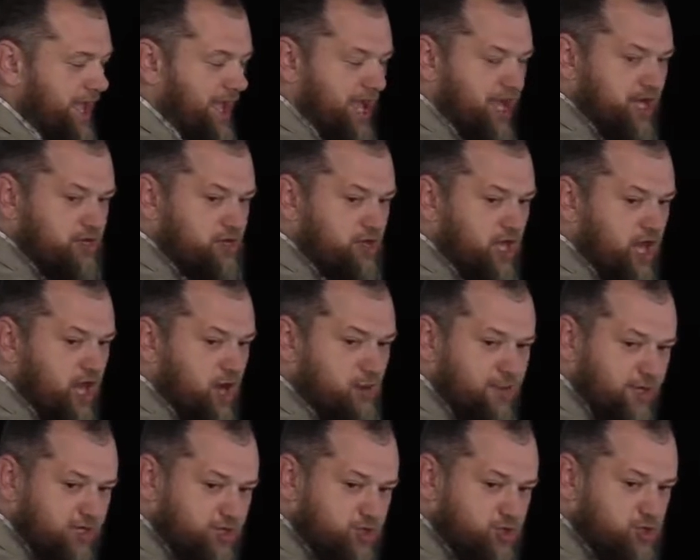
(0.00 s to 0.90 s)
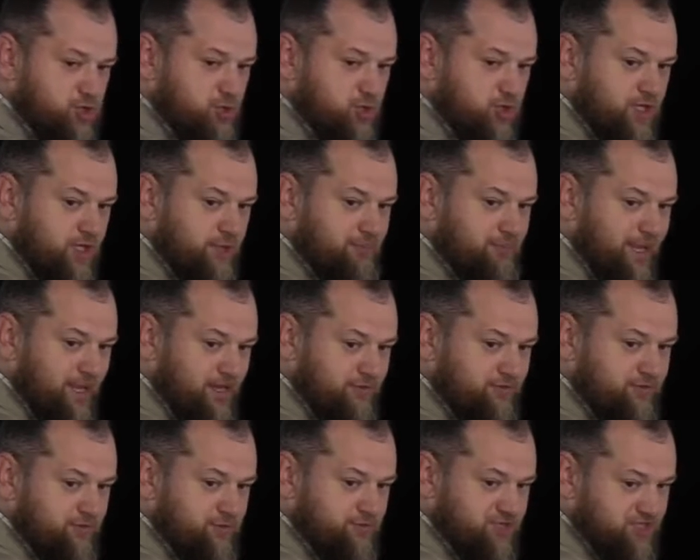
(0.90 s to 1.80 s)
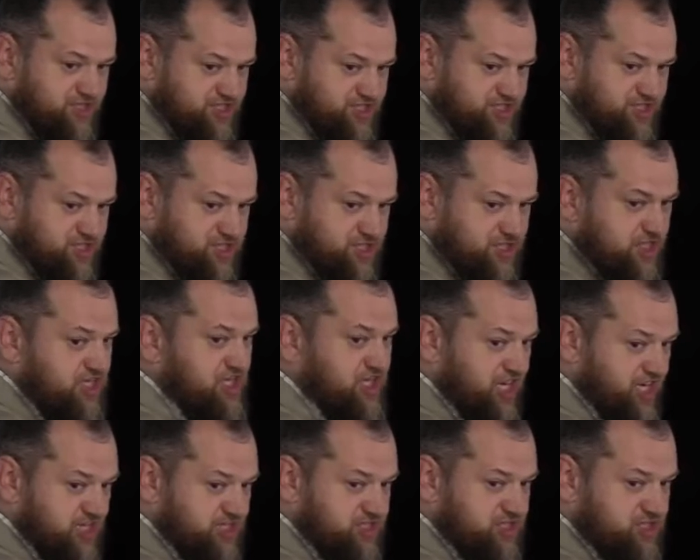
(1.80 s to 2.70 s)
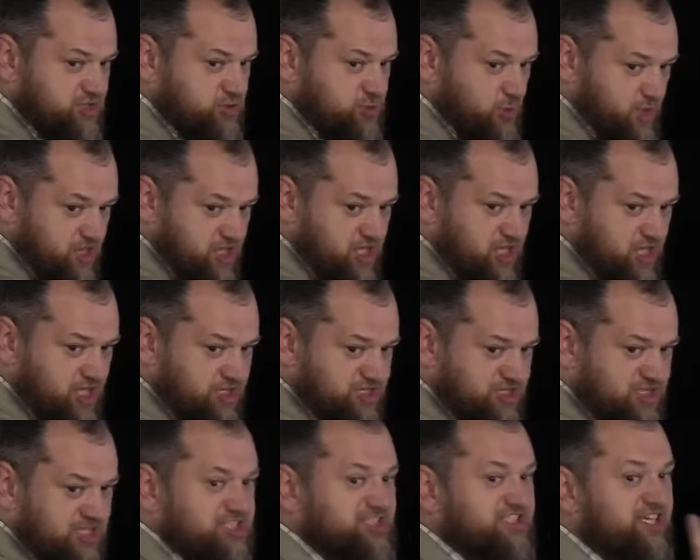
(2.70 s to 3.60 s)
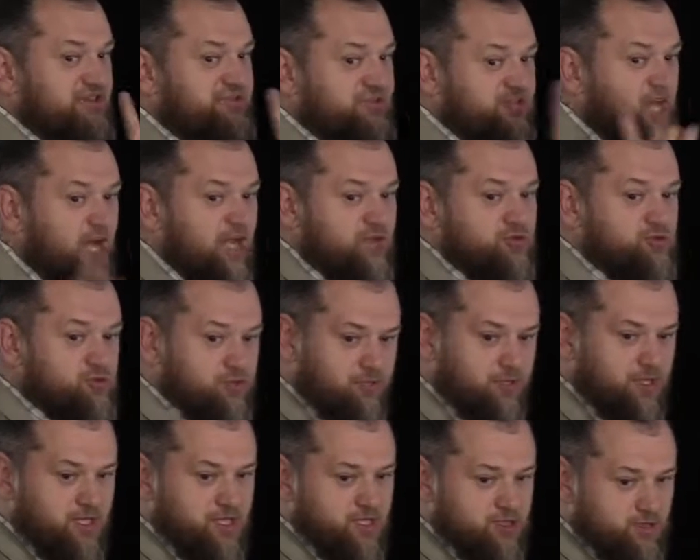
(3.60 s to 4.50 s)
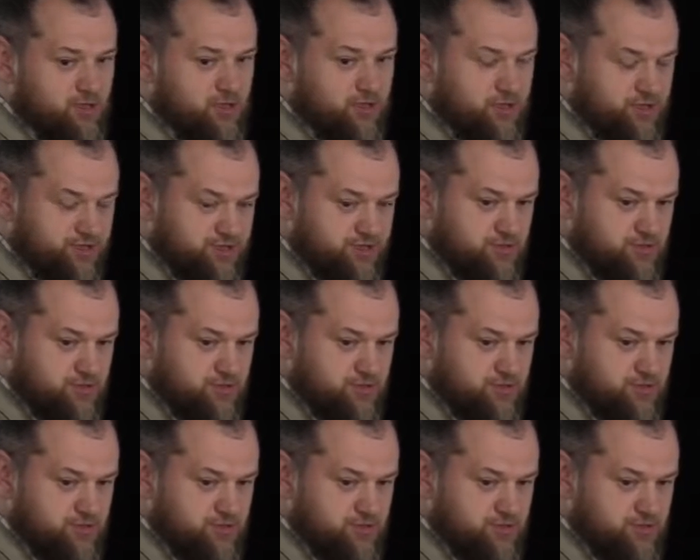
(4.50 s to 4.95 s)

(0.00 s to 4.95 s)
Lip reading: And how much you gonna make from this in next 20 years? $700 million. Wow.